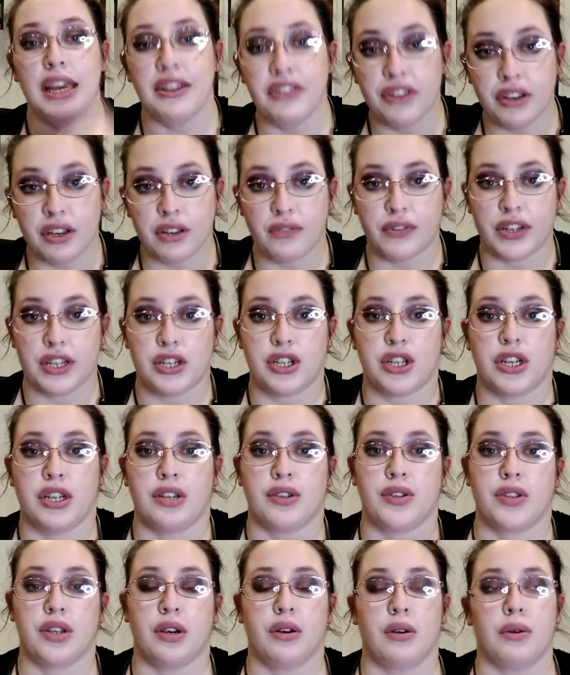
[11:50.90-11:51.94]
in the
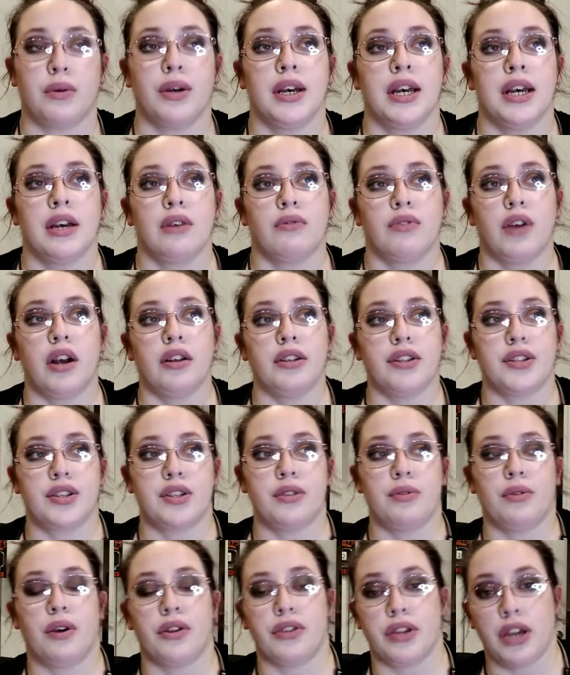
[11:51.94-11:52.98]
convention, so
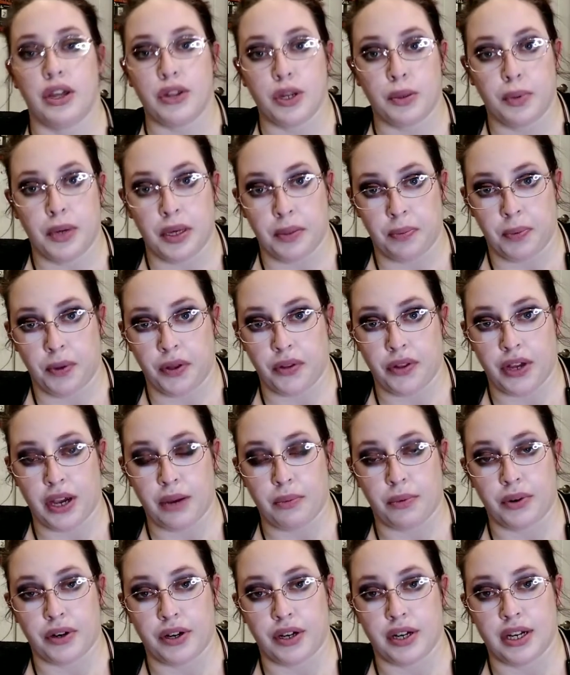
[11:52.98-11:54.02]
Rollins knew all the other people
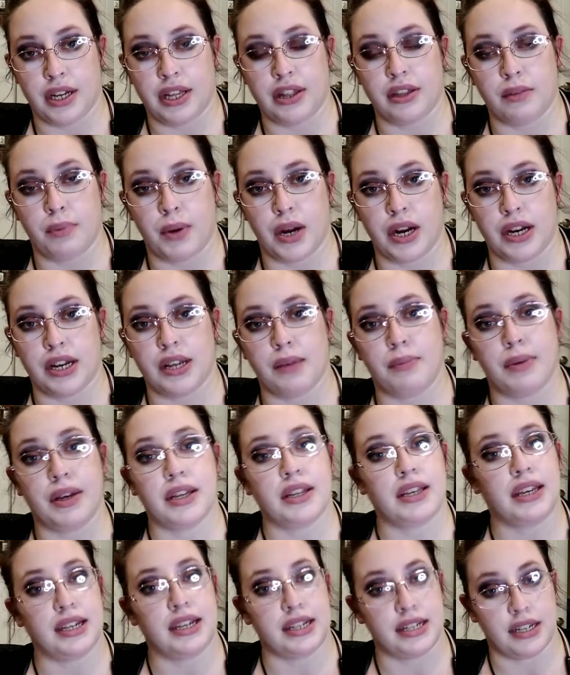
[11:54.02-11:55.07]
that were in the party,
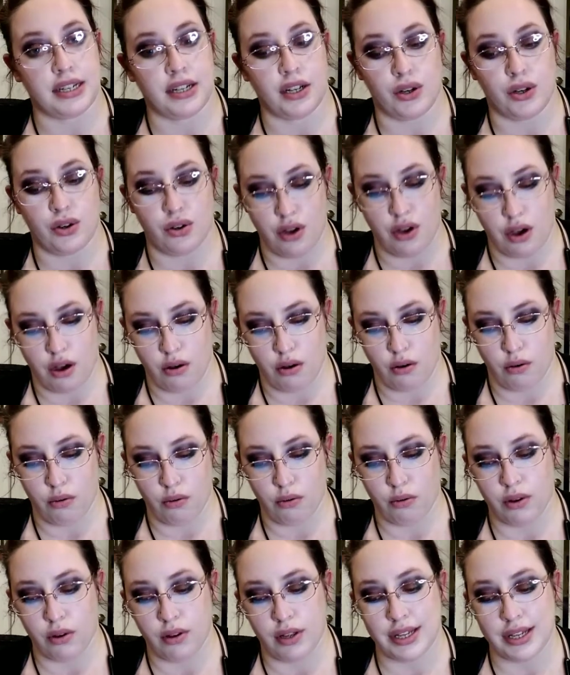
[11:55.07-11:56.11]
but he didn't
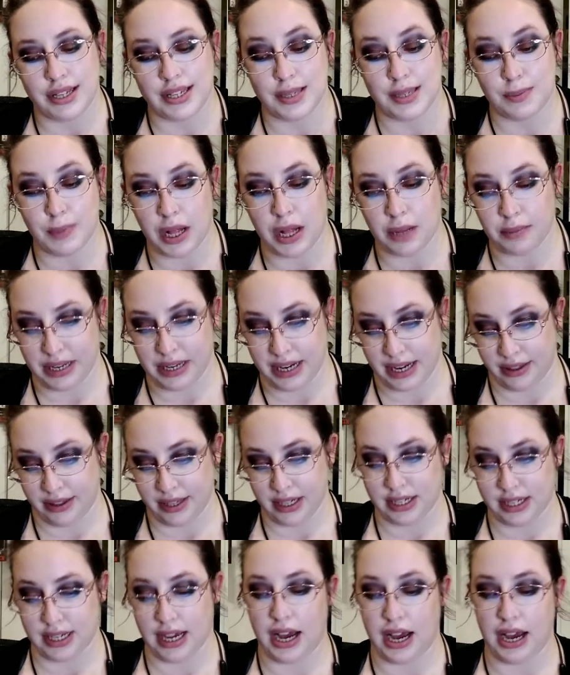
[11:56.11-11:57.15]
know Spellman at
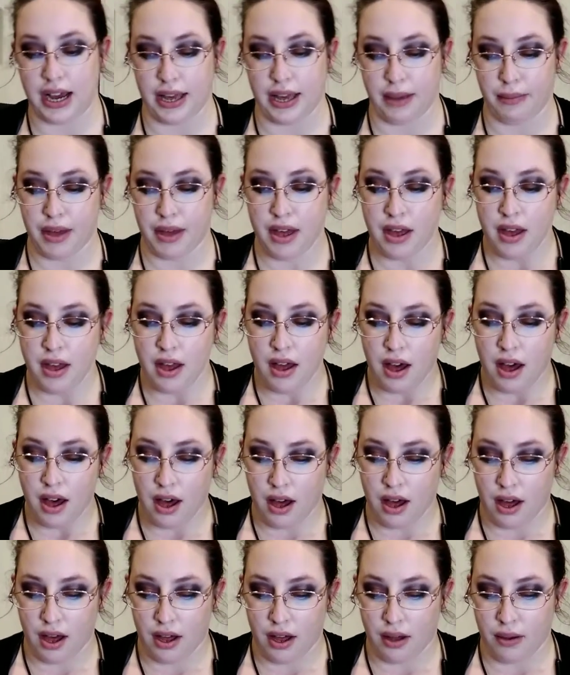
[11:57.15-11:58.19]
the time.
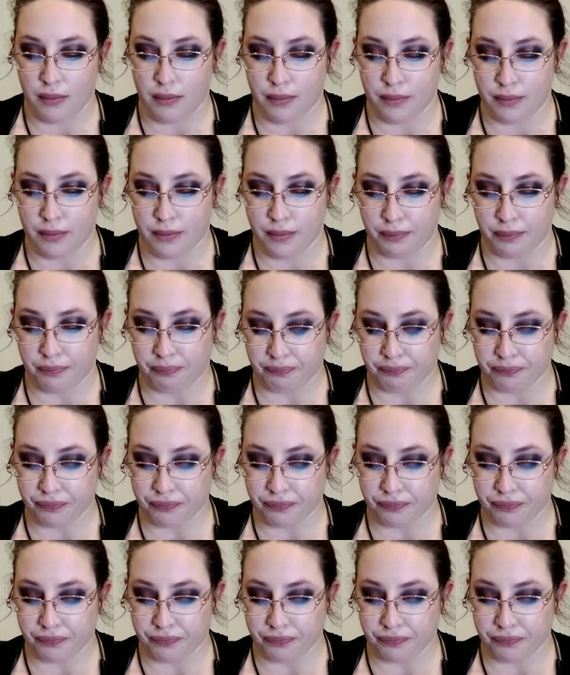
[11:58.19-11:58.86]
Um,